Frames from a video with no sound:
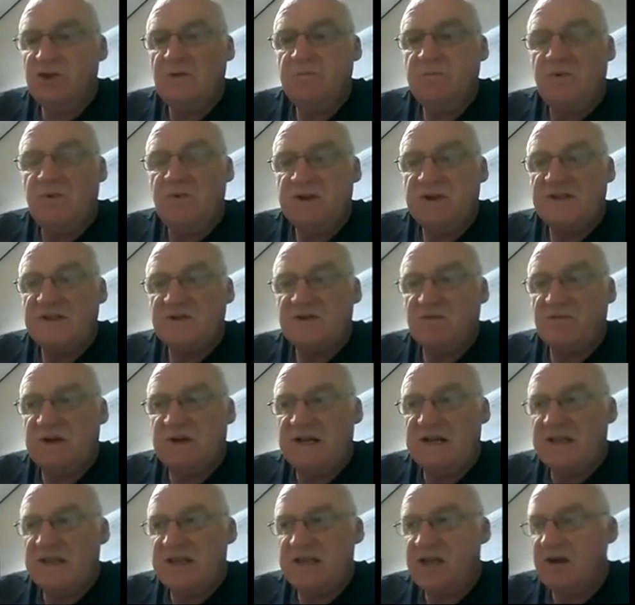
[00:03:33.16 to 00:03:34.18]
dew points,
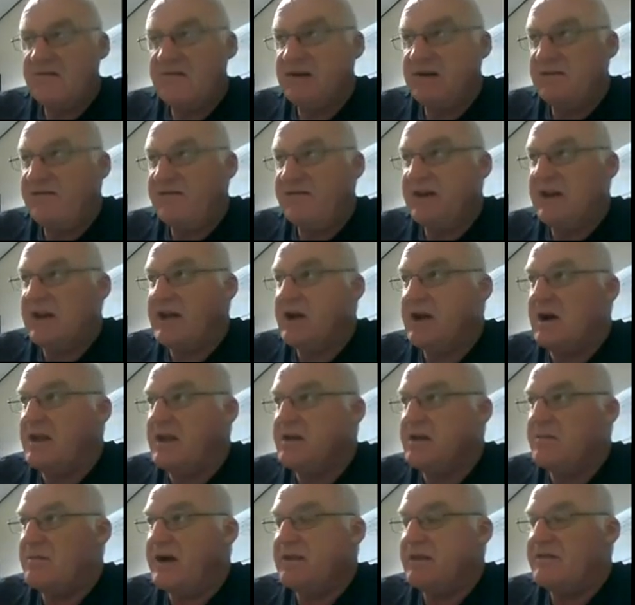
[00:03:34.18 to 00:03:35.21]
well, they're currently fairly high.
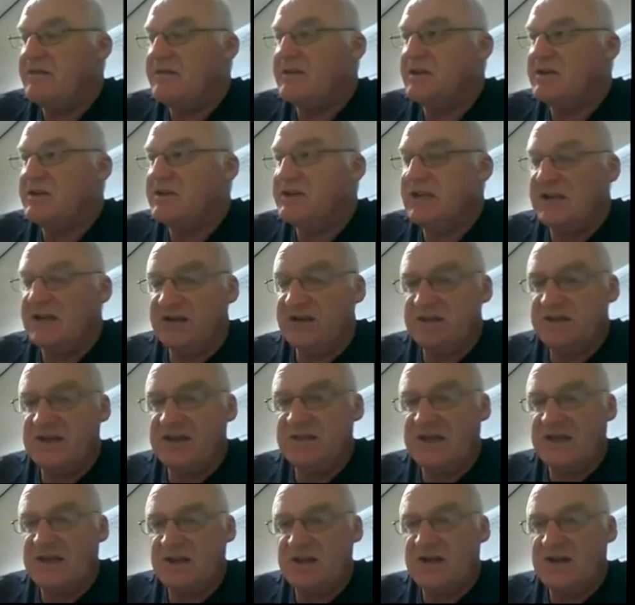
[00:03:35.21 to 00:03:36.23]
They're about 13, and they're
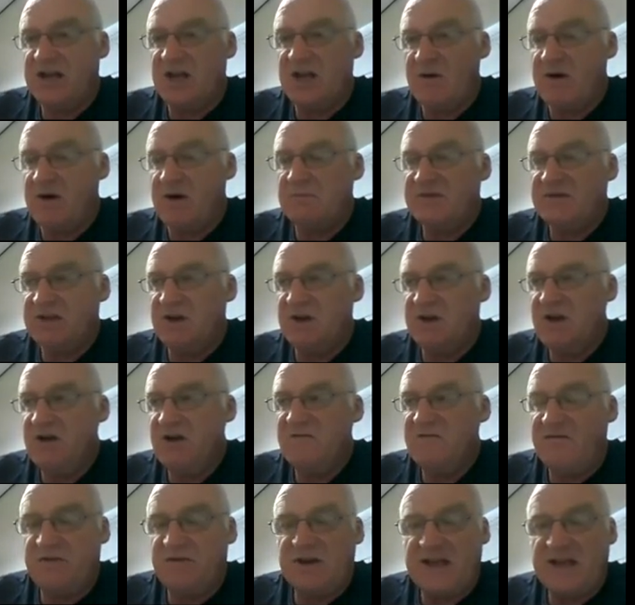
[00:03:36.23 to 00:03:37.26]
going to go up. So
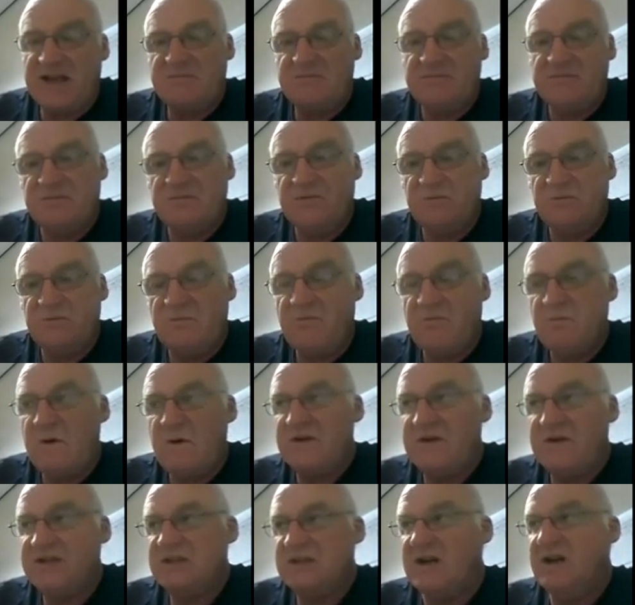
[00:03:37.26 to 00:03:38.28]
hopefully,
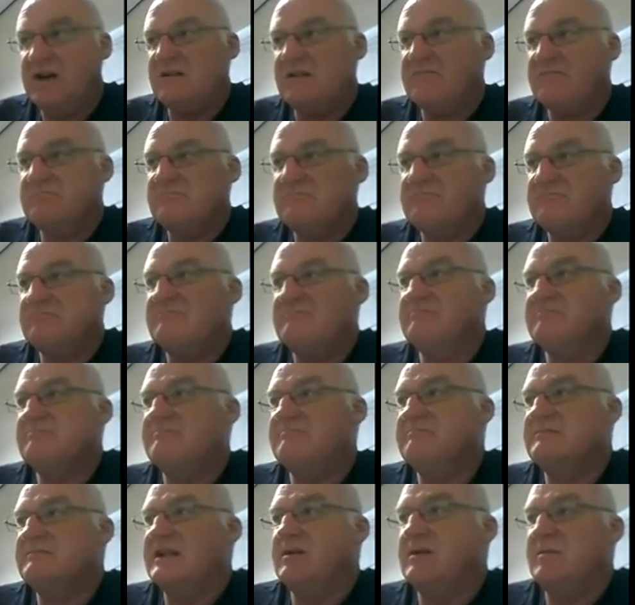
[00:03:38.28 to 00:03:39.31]
when we start
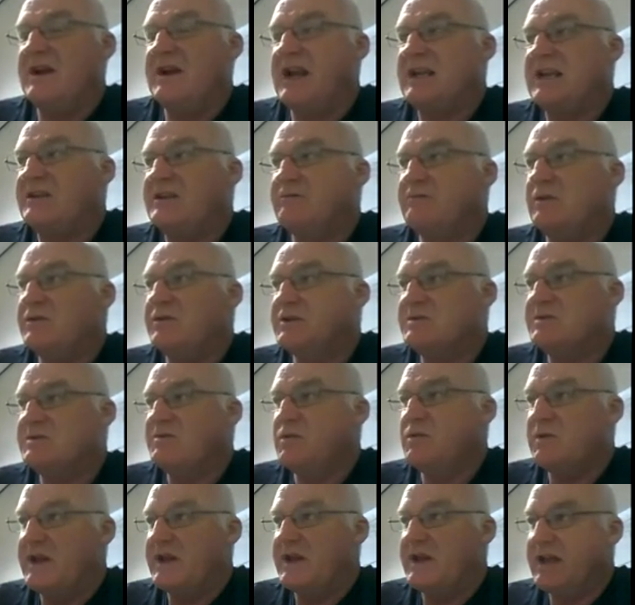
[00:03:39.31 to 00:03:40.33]
a little bit later on this
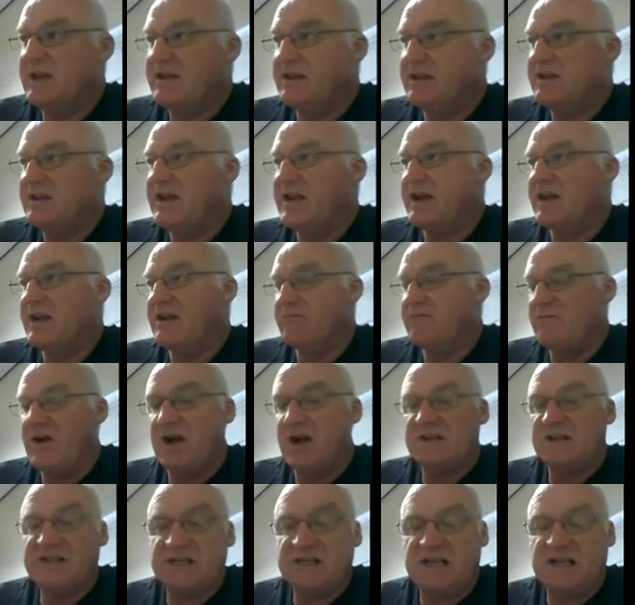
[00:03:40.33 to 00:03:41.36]
morning, getting a
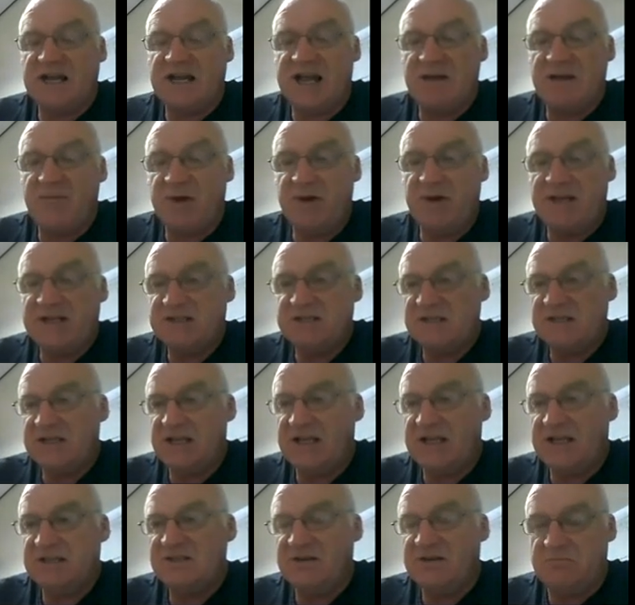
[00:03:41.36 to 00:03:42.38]
rise in cloud base and
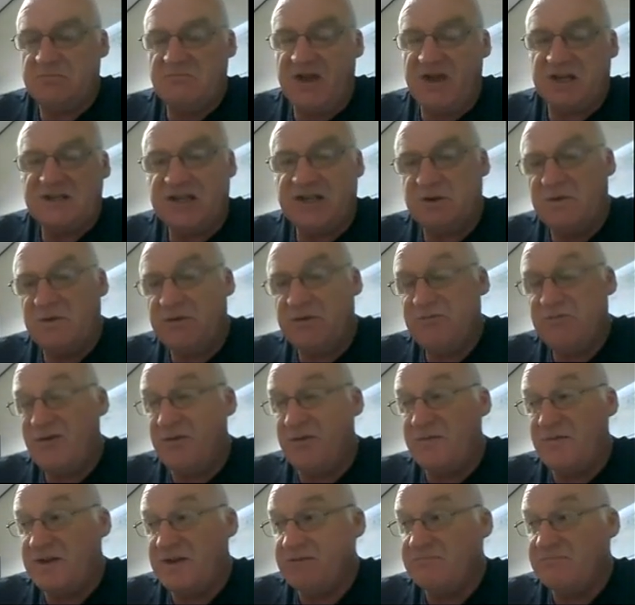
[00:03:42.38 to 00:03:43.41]
then some mixing with
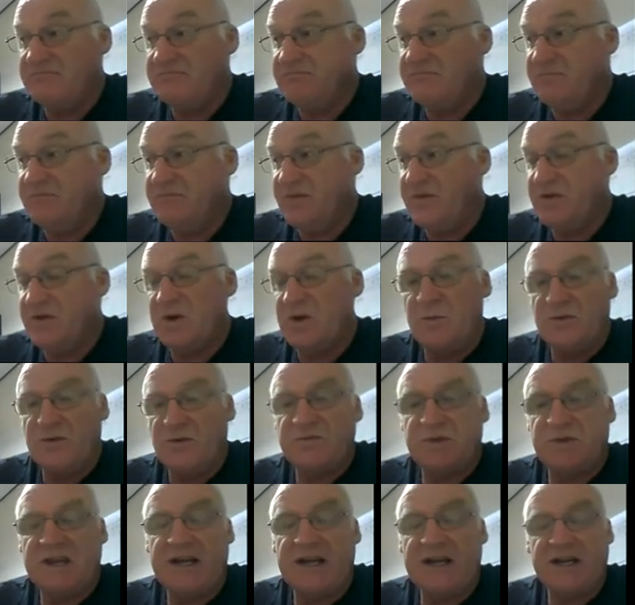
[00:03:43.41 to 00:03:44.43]
proper thermals
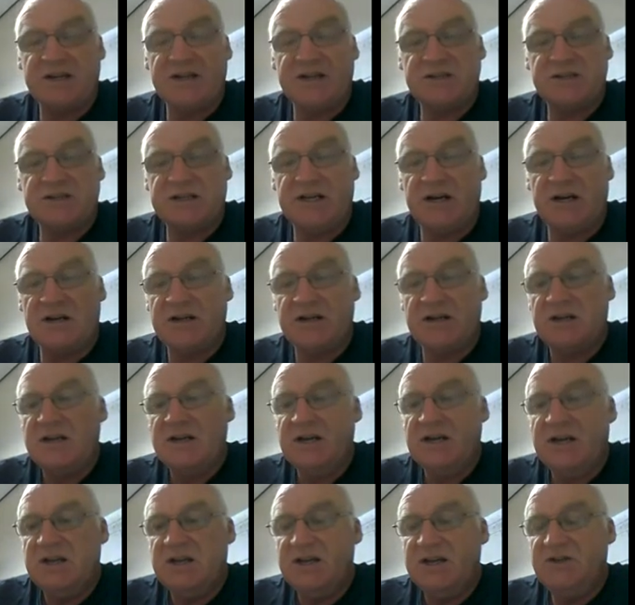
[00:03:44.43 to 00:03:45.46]
beginning to start,
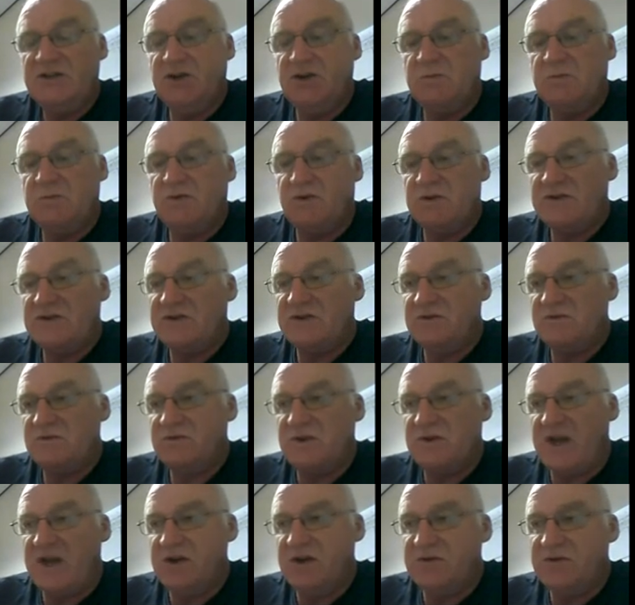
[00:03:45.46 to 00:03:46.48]
dew points will
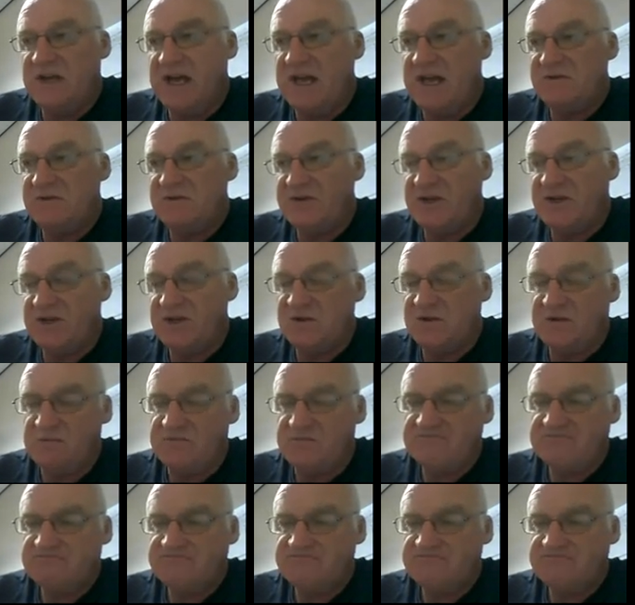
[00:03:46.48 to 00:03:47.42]
go down to